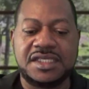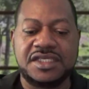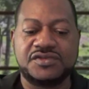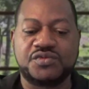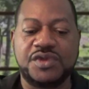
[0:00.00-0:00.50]

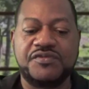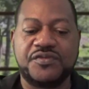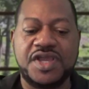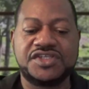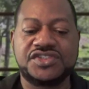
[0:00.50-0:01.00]
is
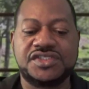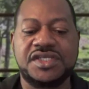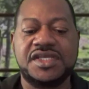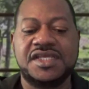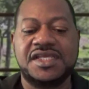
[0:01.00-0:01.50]
refresh
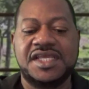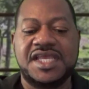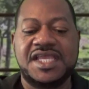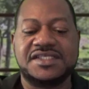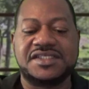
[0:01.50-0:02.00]

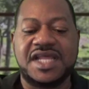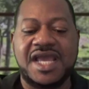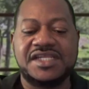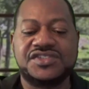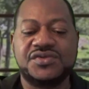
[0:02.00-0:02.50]
is
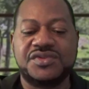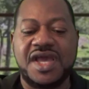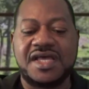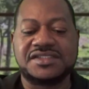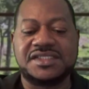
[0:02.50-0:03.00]
ninety-two
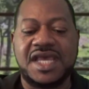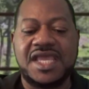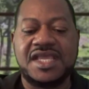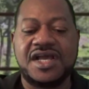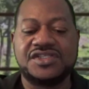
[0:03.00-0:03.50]
thousand
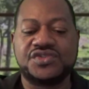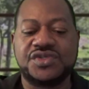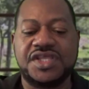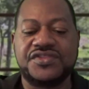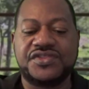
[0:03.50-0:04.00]
eight
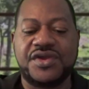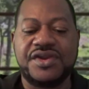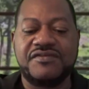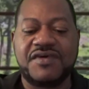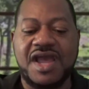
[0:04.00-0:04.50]
hundred
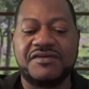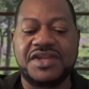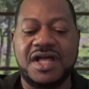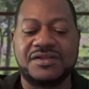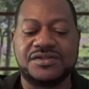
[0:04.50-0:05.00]
thirty-five
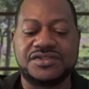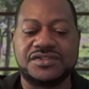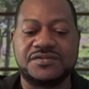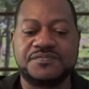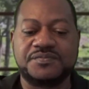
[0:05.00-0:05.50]
dollars.
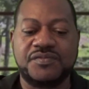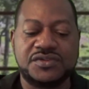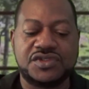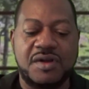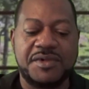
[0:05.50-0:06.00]

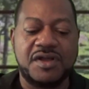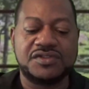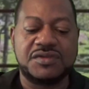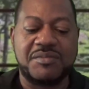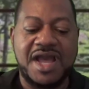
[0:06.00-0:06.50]
So I'm gonna go
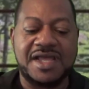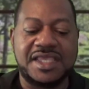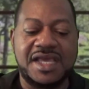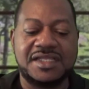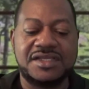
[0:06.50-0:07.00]
to my
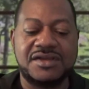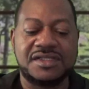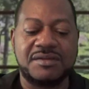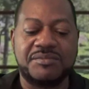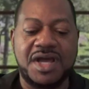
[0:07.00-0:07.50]
account here
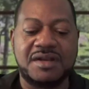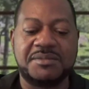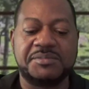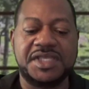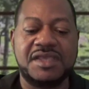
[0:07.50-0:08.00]
at the bottom.
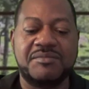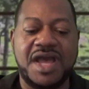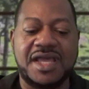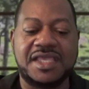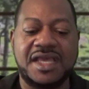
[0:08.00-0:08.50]
I'm gonna hit
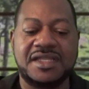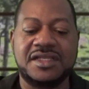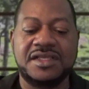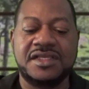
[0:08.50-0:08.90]
my account,